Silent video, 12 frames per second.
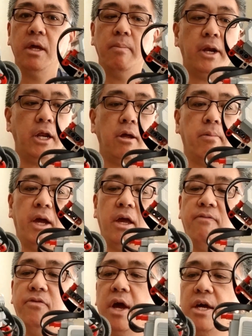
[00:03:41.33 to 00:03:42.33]
But anyway,
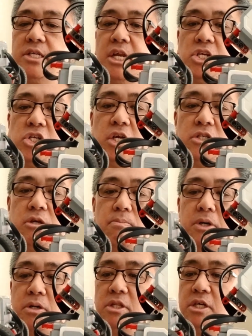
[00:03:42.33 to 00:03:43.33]
if you guys get a chance to
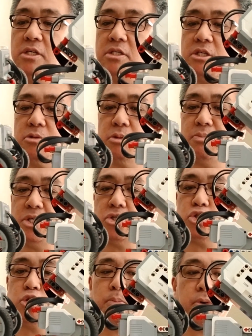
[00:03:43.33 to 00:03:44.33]
build these, this would be
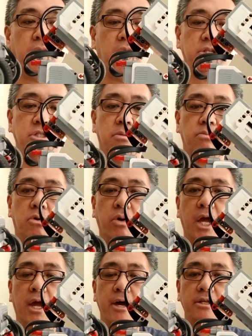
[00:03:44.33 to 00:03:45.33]
super awesome.
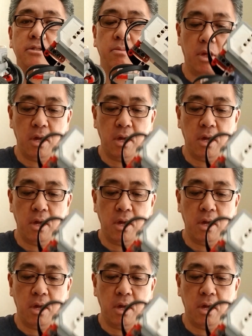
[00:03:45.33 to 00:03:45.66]
Okay, guys?